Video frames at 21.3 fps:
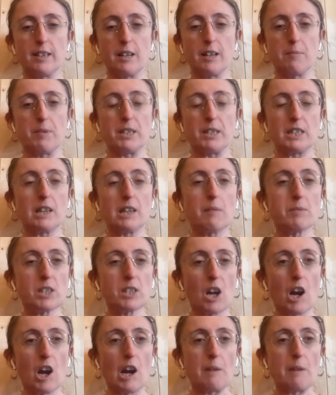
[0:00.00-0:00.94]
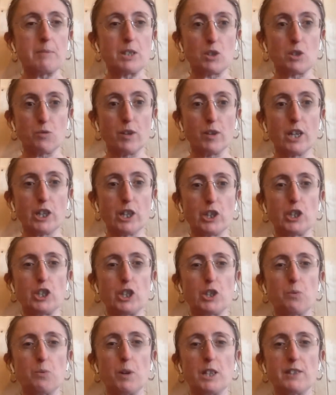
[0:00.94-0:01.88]
But sometimes it's really good
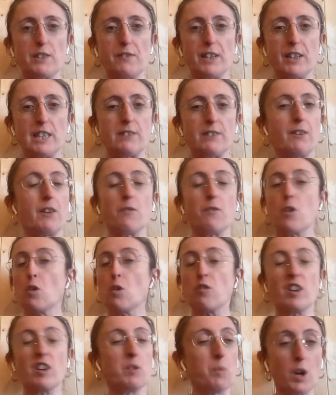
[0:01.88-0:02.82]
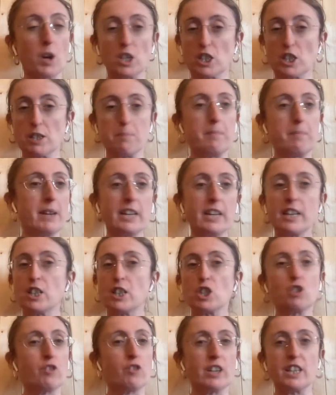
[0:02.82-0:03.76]
to watch things that you've already watched a
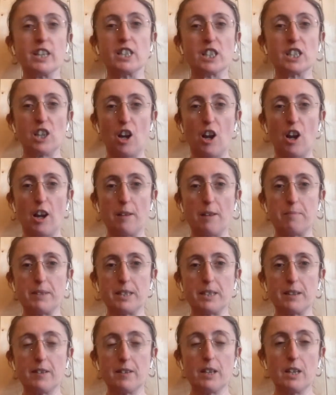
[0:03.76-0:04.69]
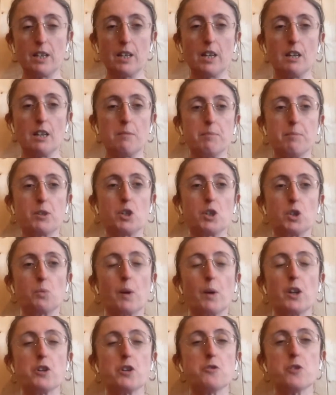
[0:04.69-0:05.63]
million trillion times, because
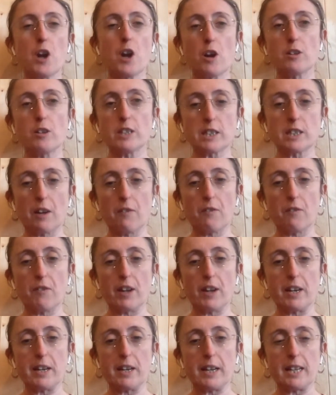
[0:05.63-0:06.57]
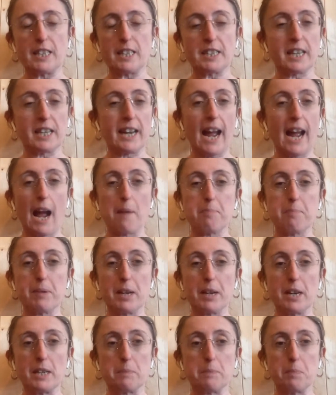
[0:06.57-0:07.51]
when you know something is going to
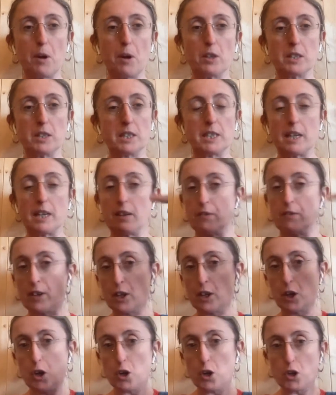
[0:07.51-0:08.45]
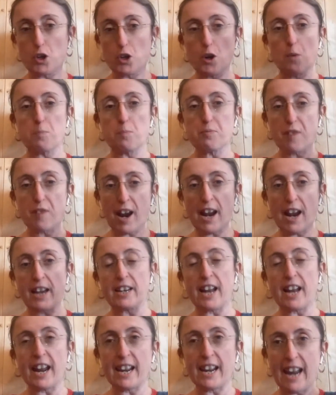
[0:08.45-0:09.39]
happen and it's positive, your
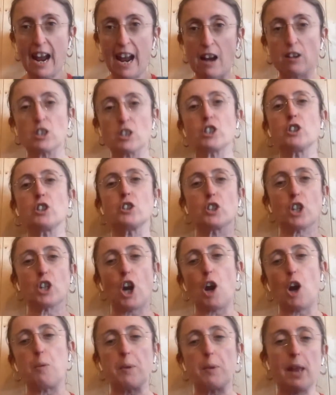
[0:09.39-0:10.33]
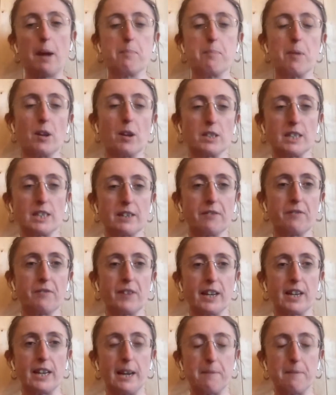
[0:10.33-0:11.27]
brain allows you to cope with that positive
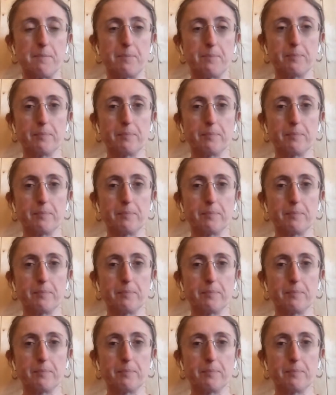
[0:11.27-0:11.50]
feeling.